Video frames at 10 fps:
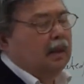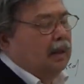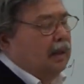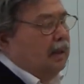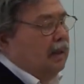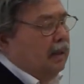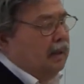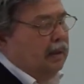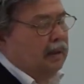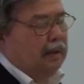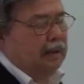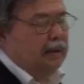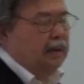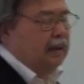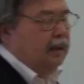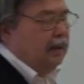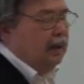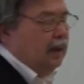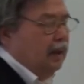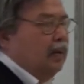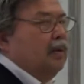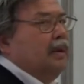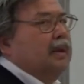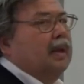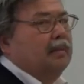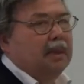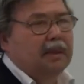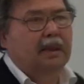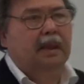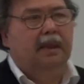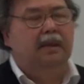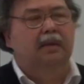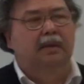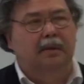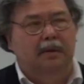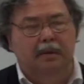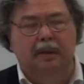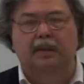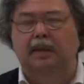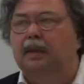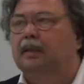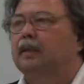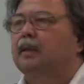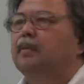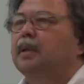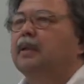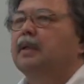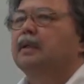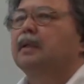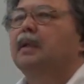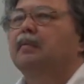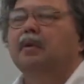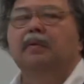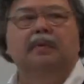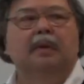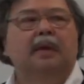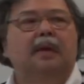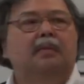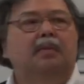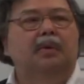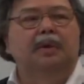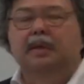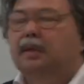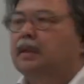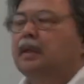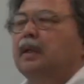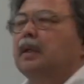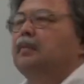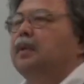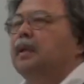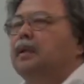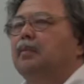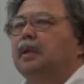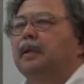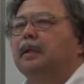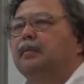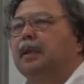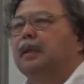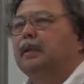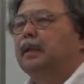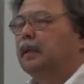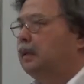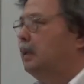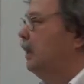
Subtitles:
on the number scale, on the scale that represents the number of points obtained by a test